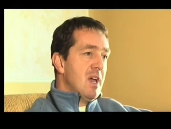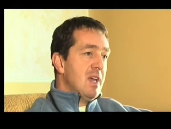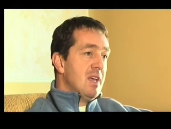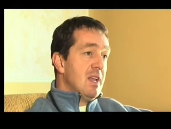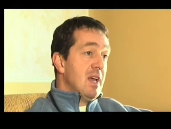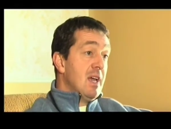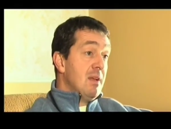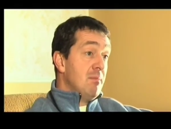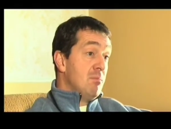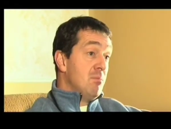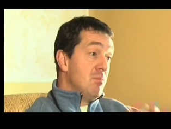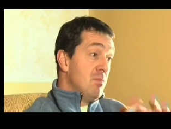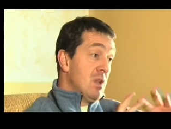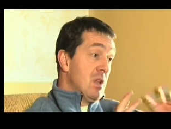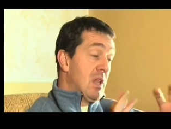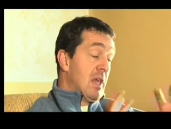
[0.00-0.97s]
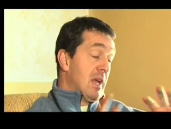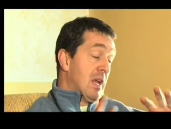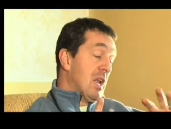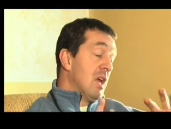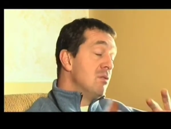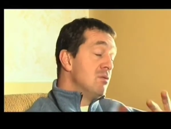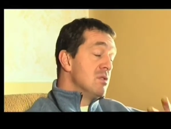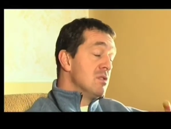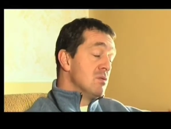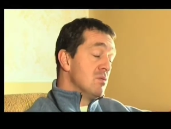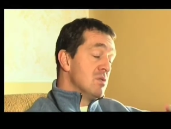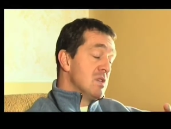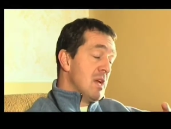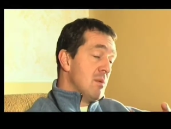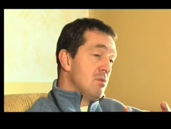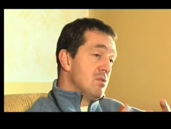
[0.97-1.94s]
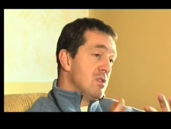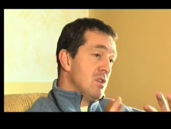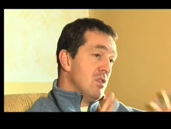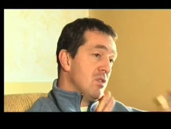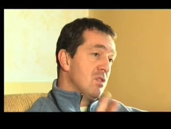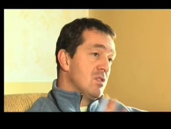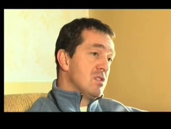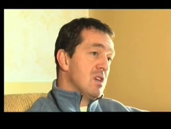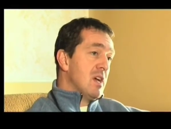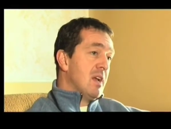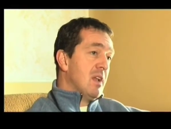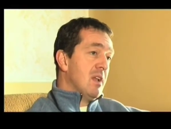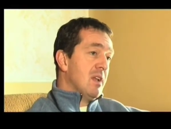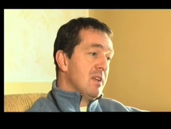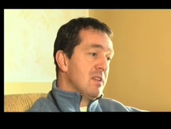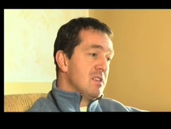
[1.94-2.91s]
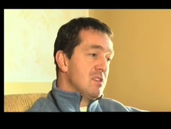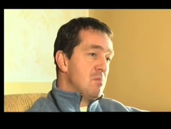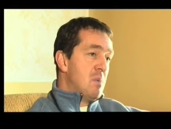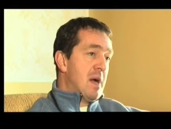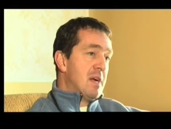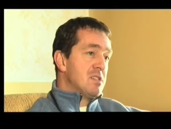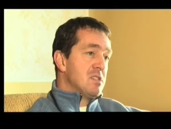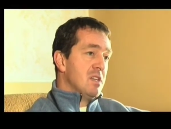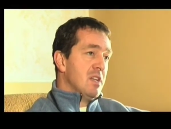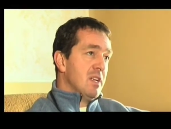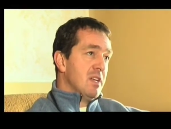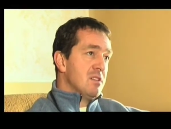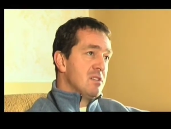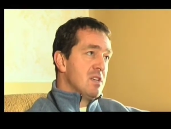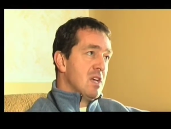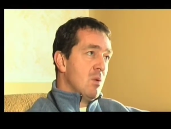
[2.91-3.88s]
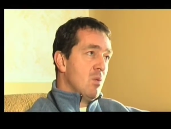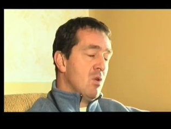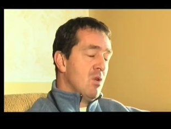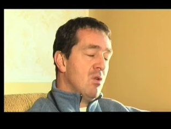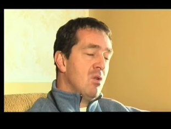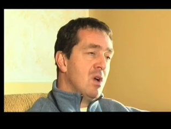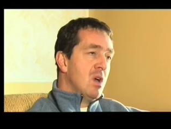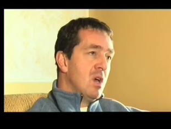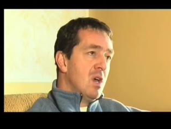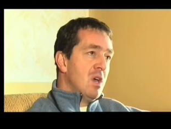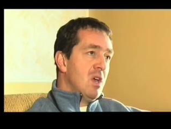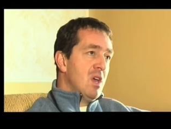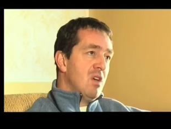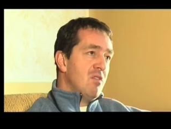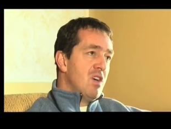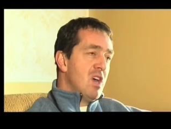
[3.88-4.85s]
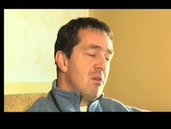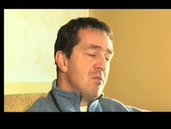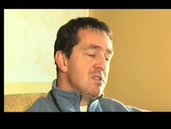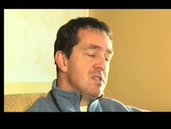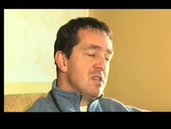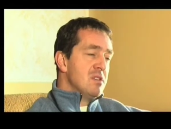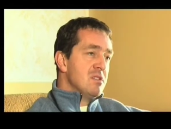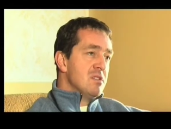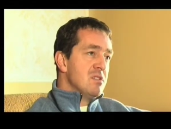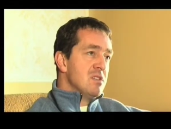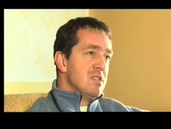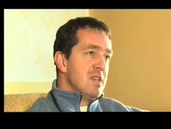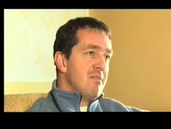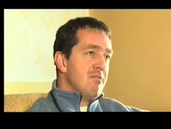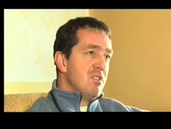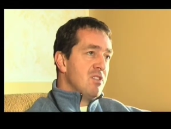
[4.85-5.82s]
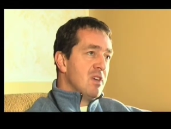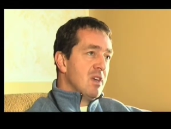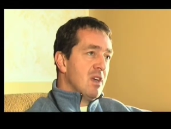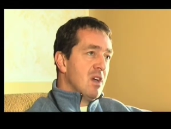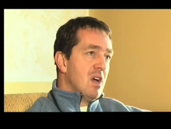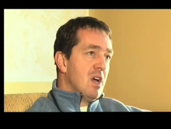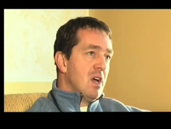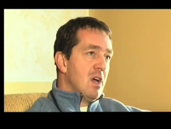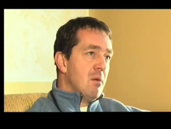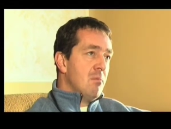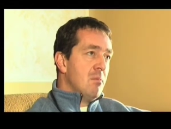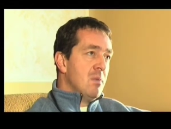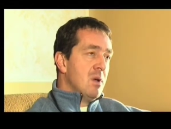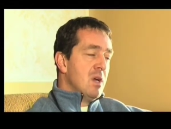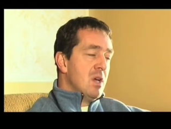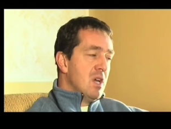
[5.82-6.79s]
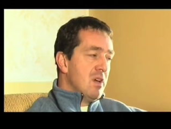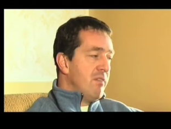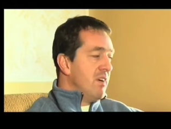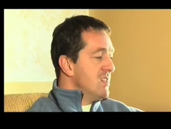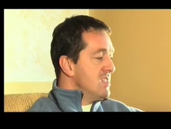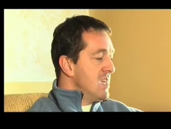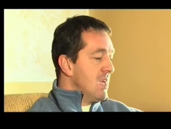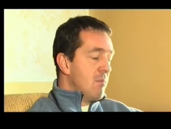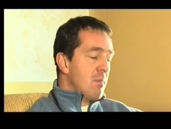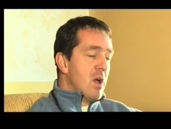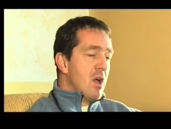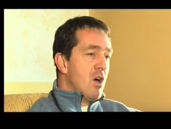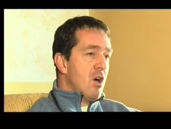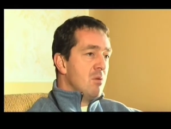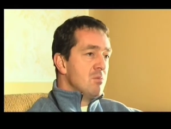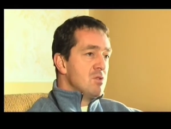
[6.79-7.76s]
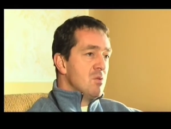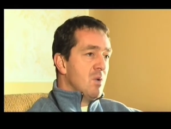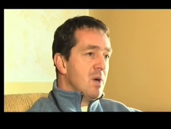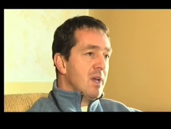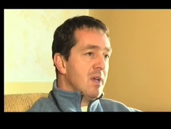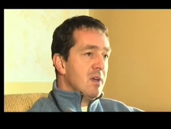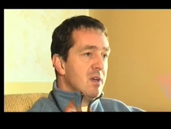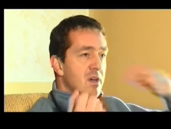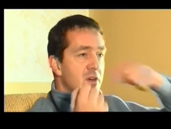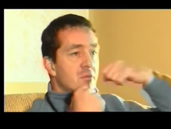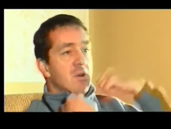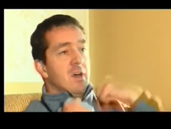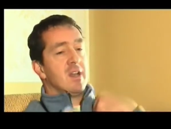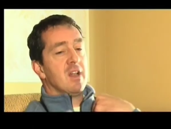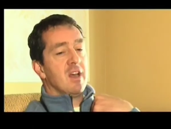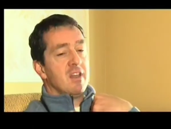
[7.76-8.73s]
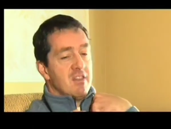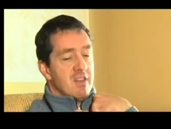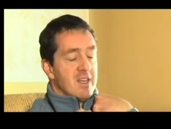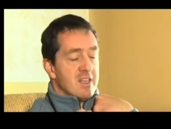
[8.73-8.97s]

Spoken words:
He, like Lotus, was able to look at cycling dispassionately and say, well, if air resistance is everything, if I take my arms away and ride like